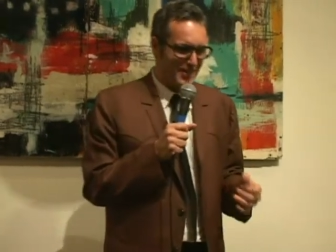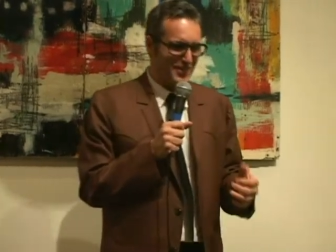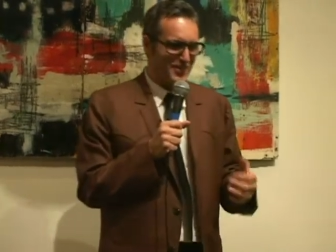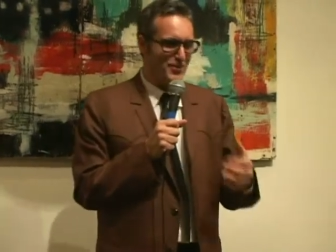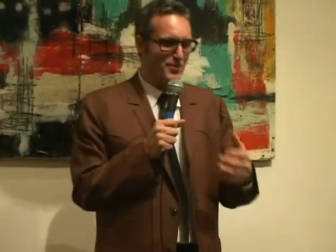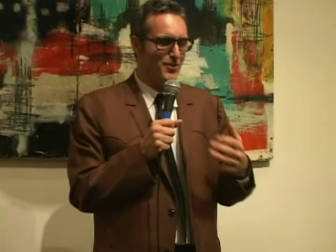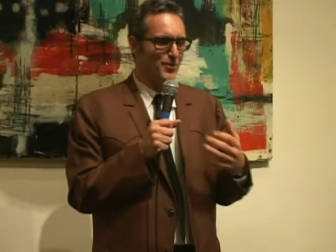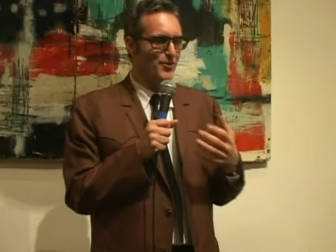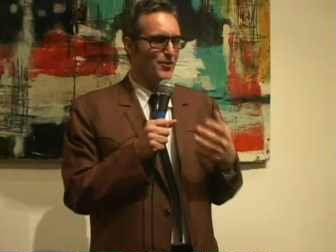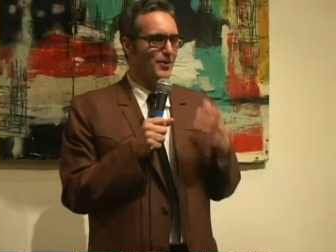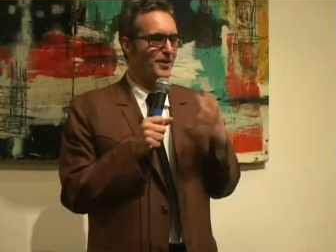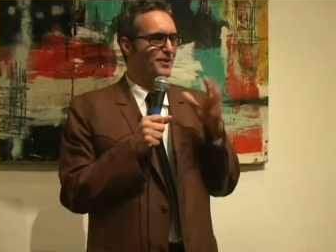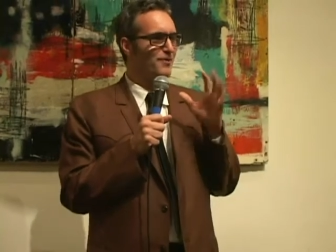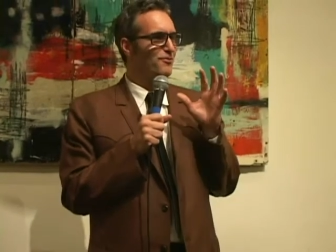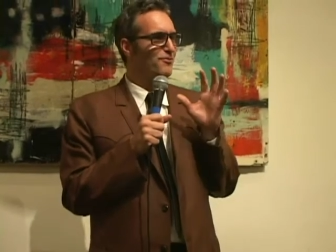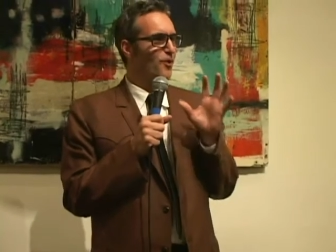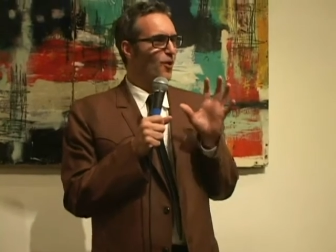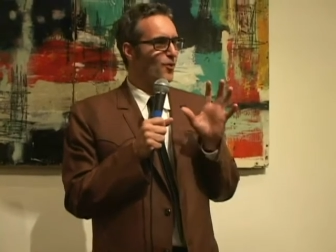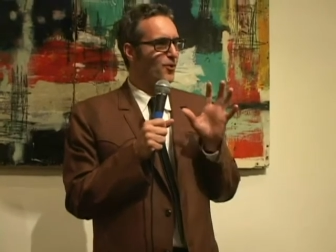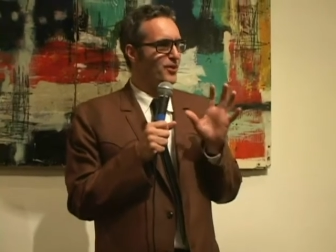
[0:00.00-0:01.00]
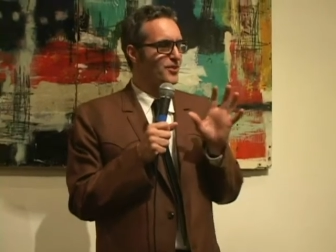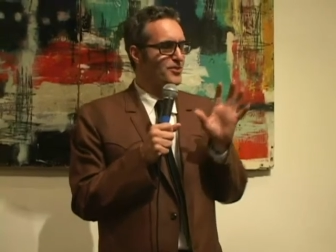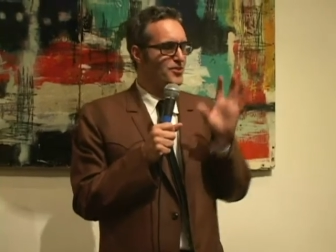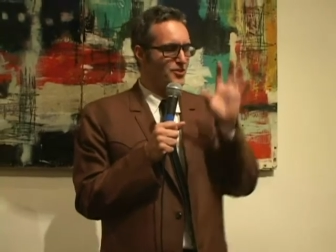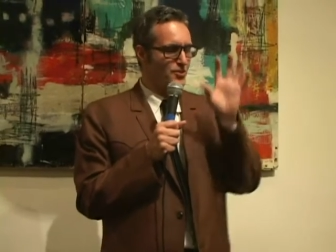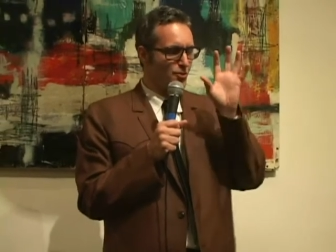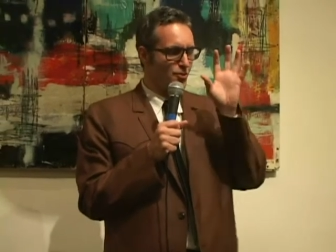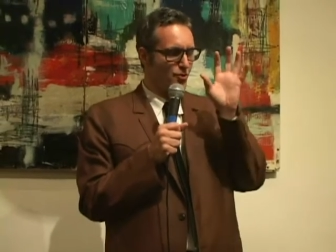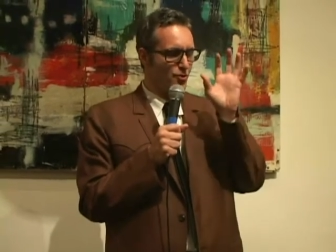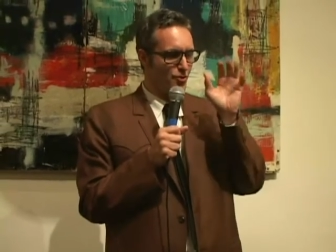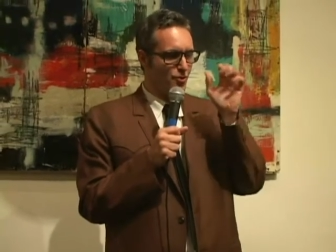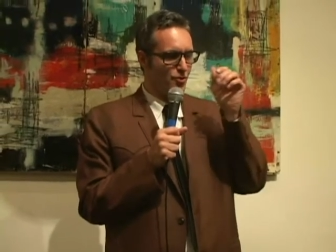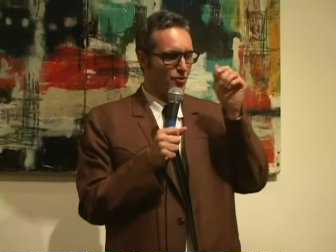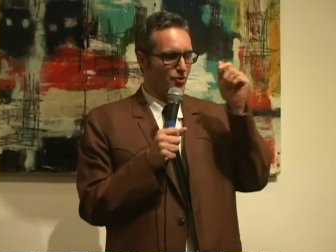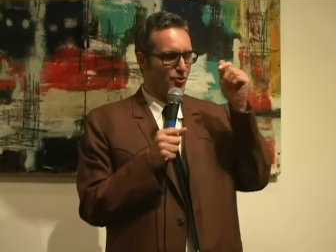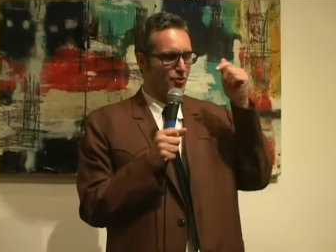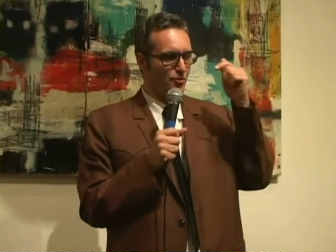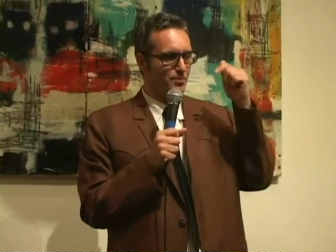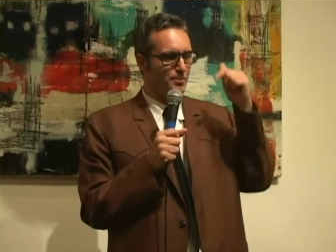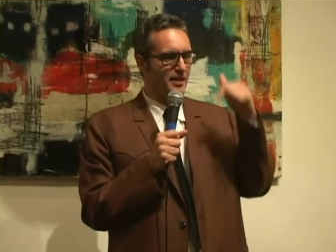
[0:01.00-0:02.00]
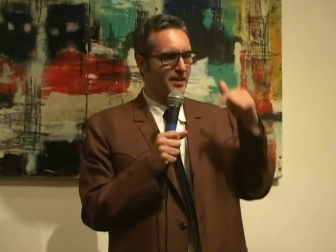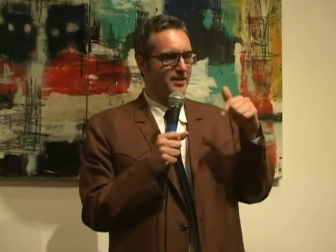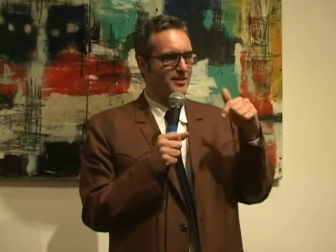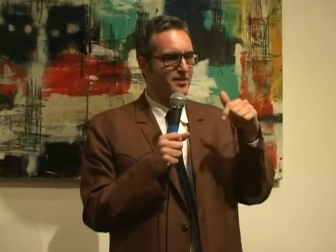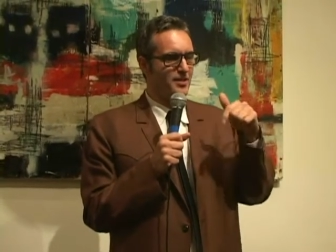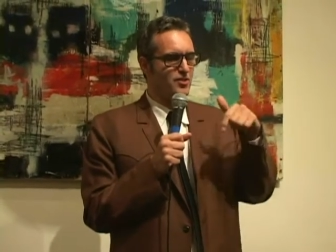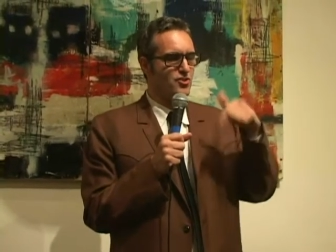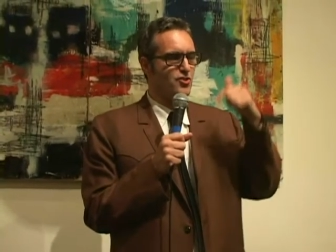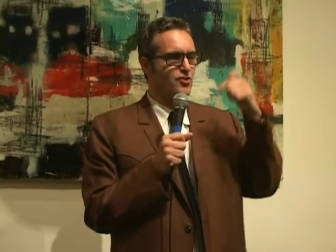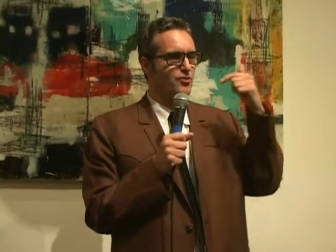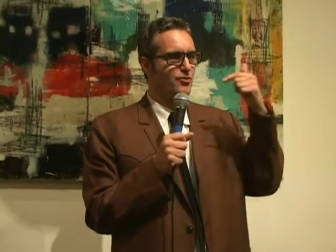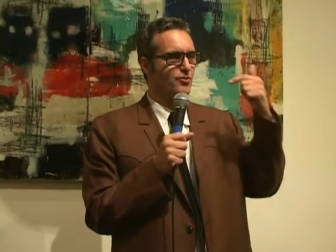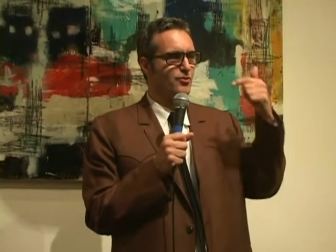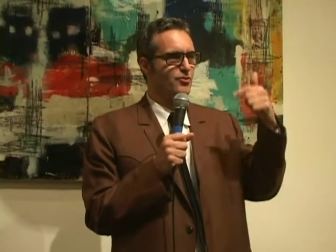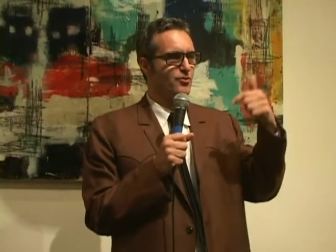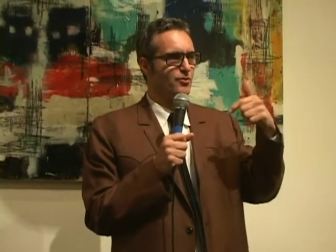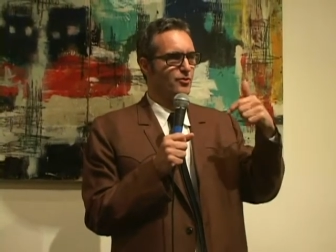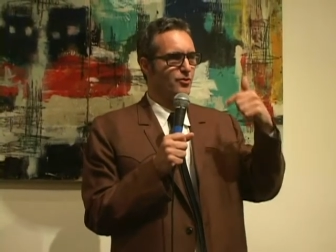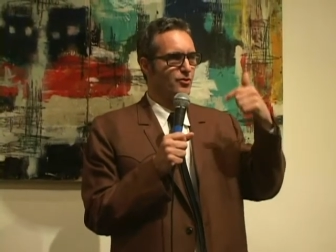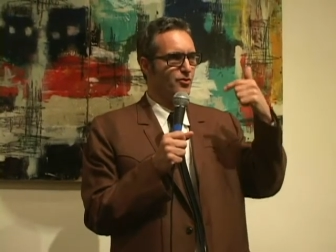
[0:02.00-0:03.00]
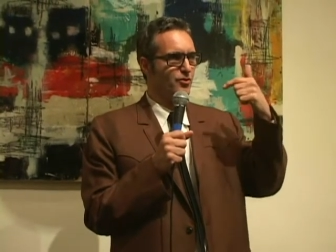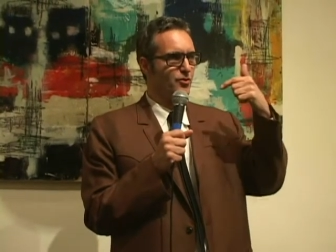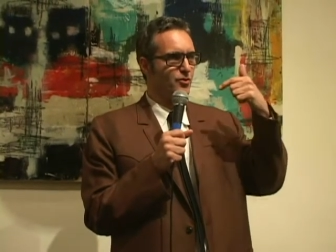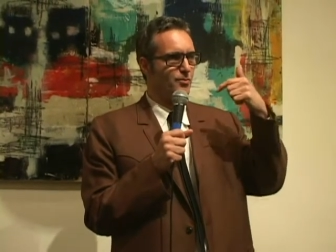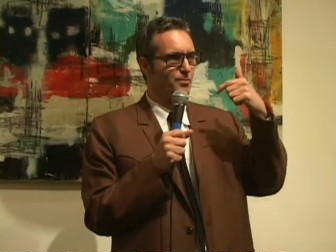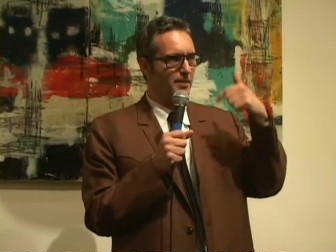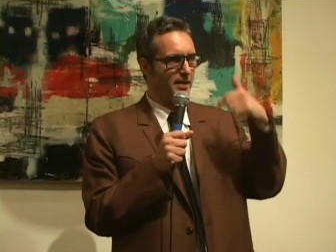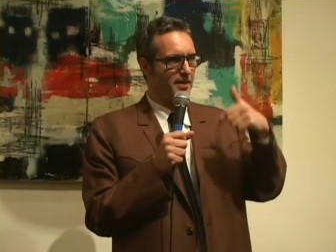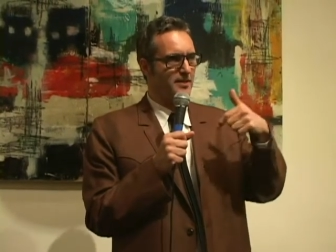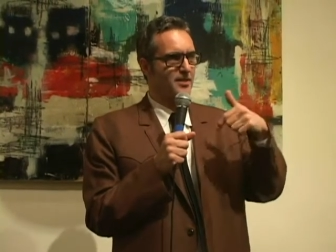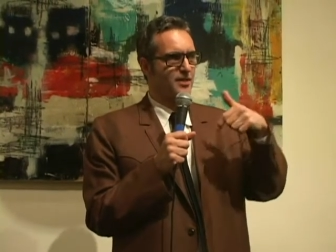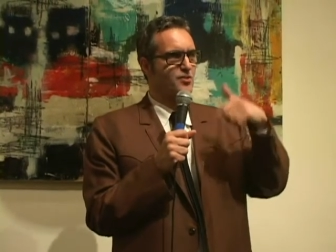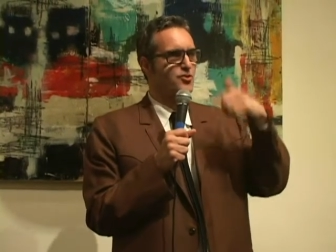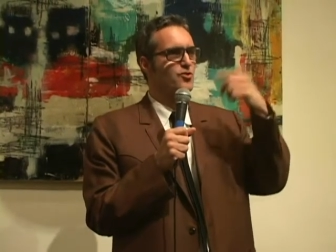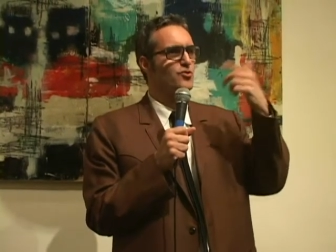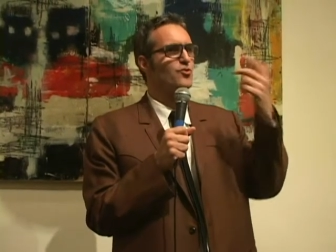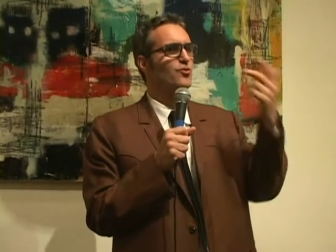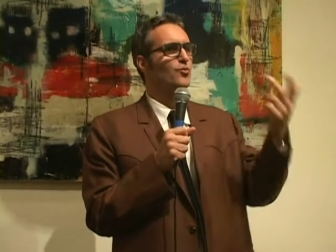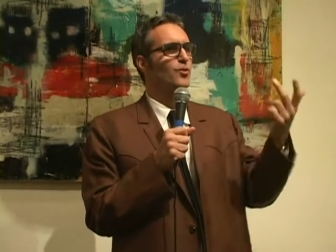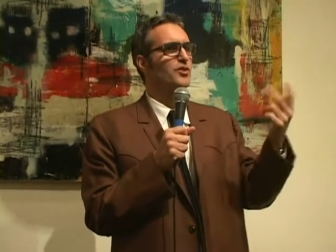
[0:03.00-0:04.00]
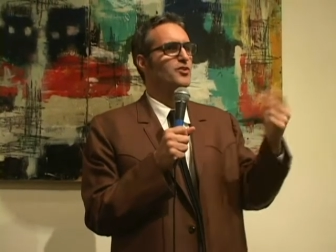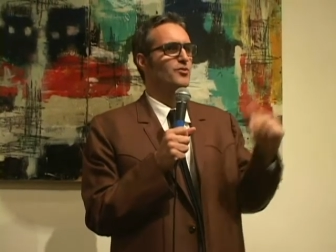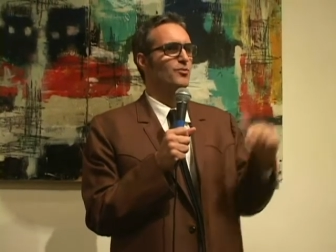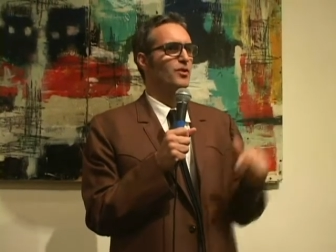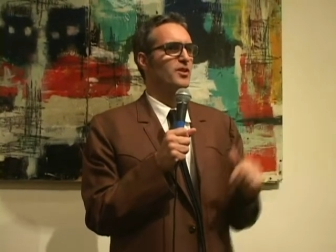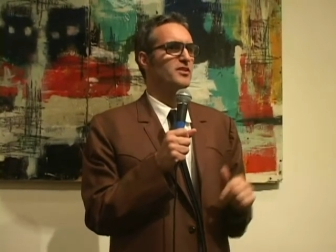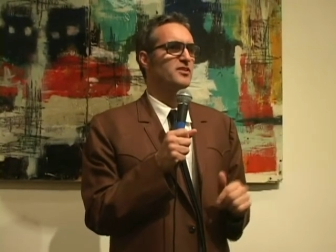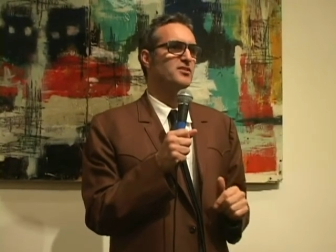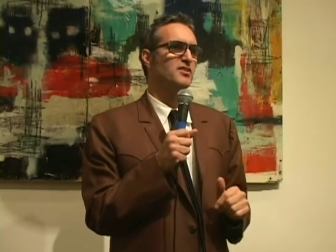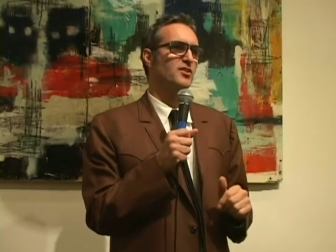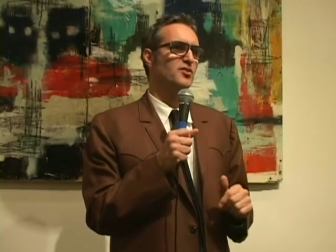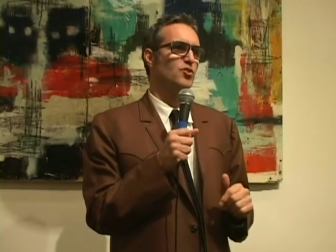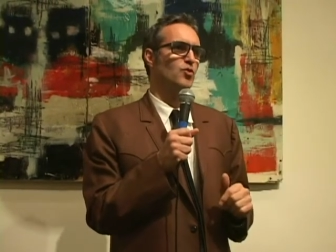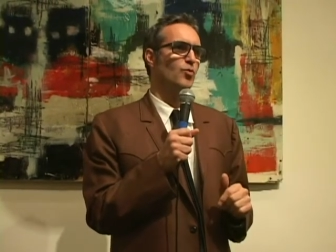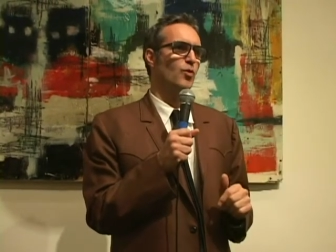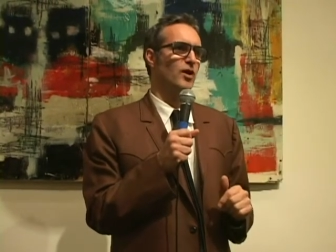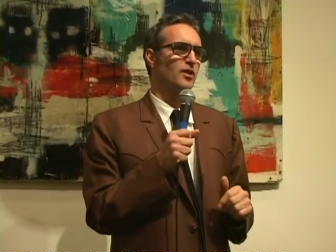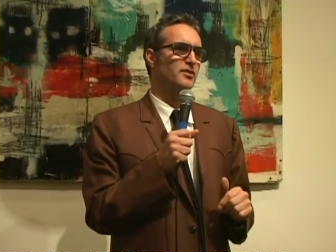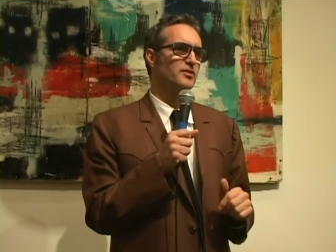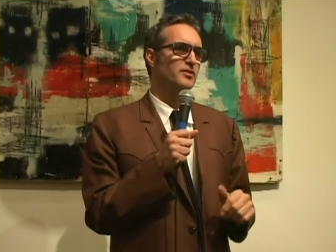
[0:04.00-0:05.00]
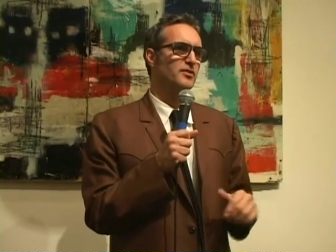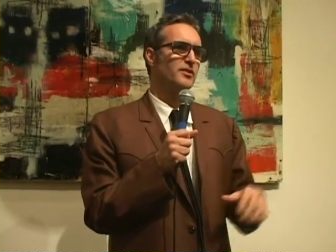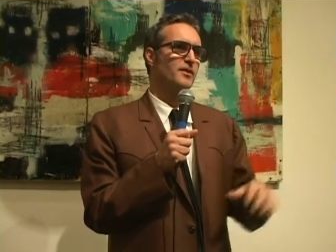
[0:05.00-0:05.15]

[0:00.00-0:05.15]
You focus, you pay attention, you pay attention to what it is that you want.